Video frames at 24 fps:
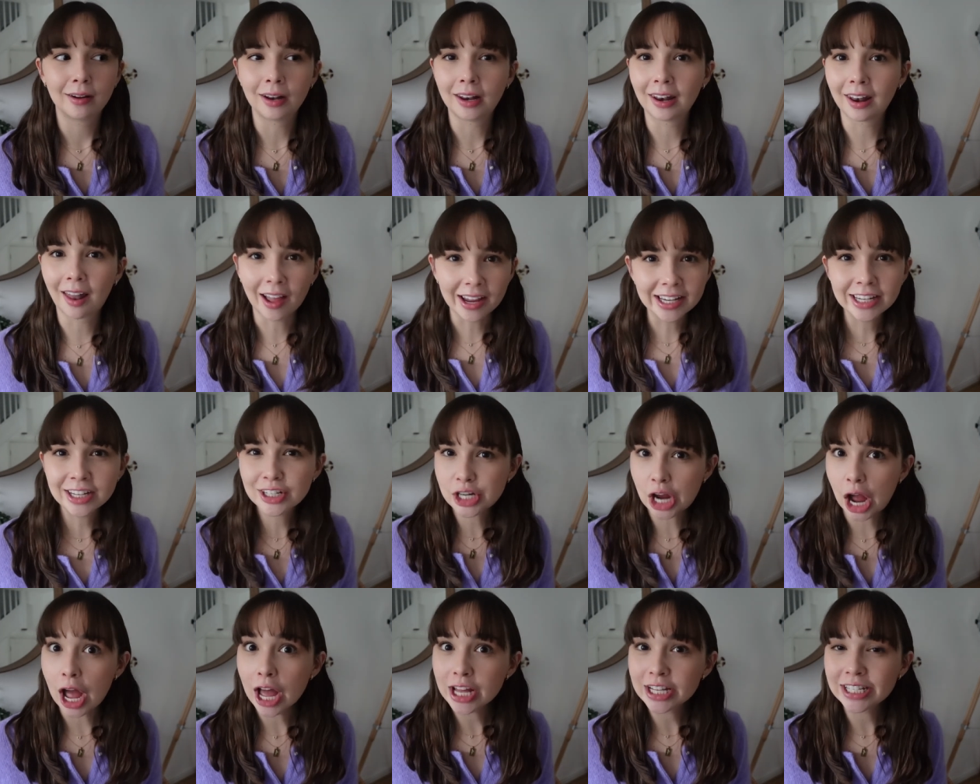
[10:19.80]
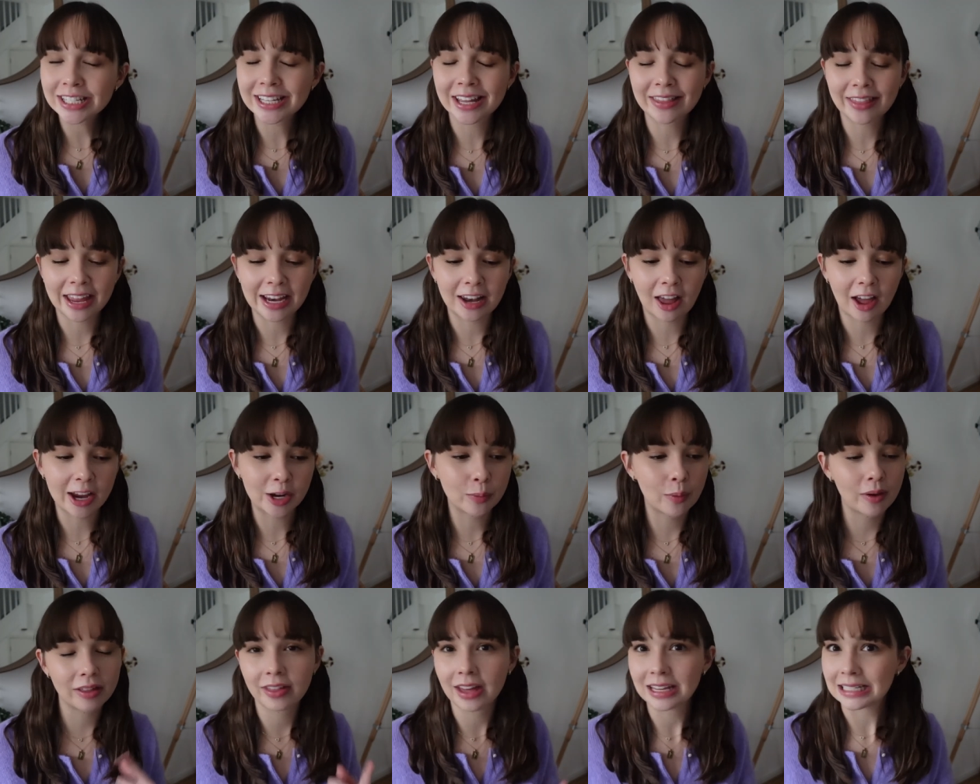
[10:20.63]
like shirts and they like
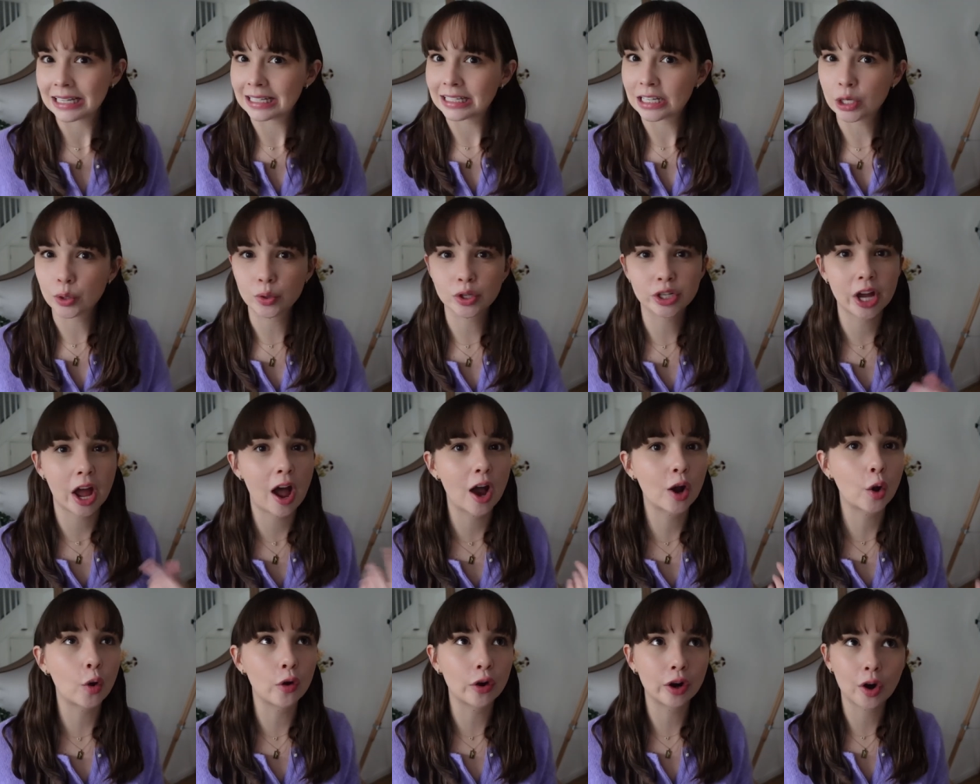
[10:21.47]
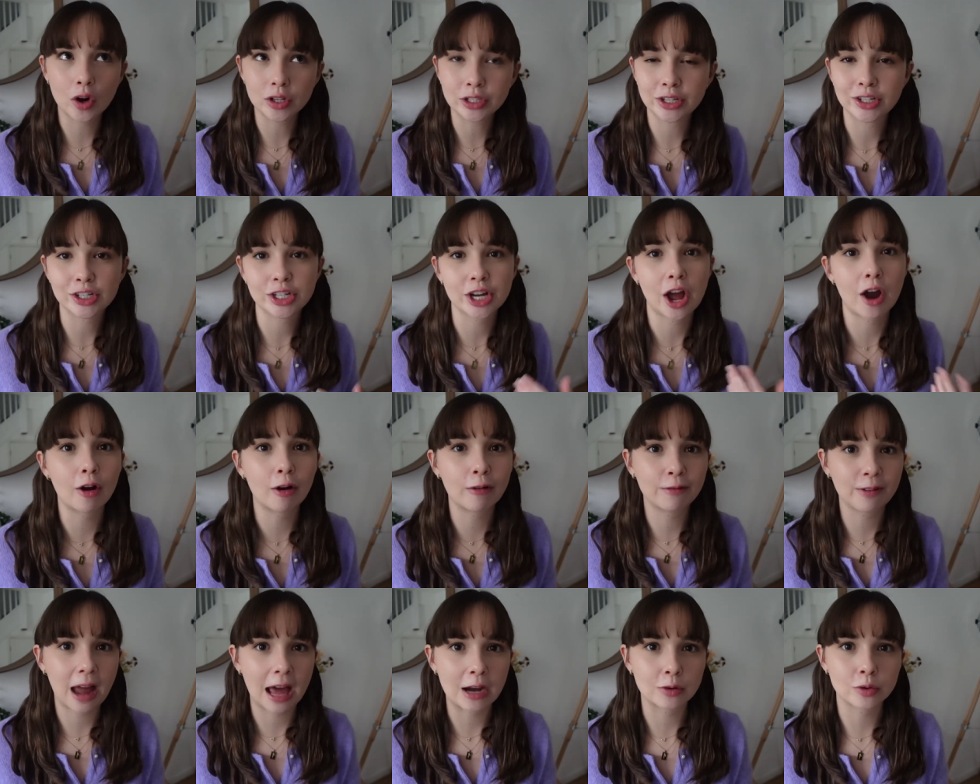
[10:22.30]
whether that's a silk shirt or a cotton shirt or a
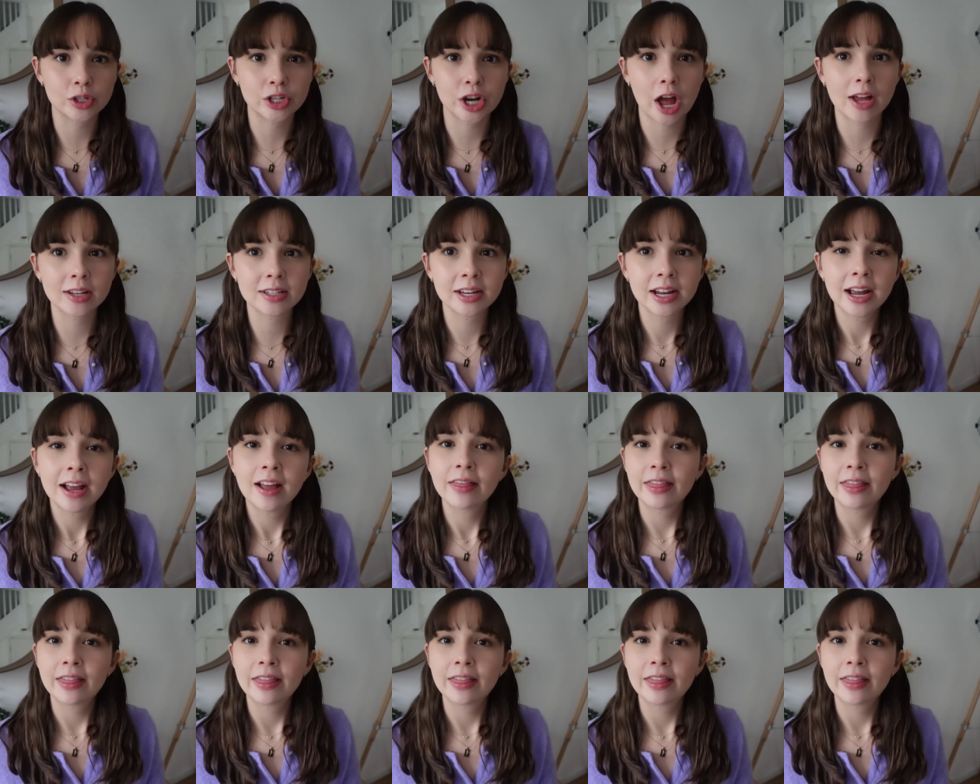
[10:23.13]
flannel shirt.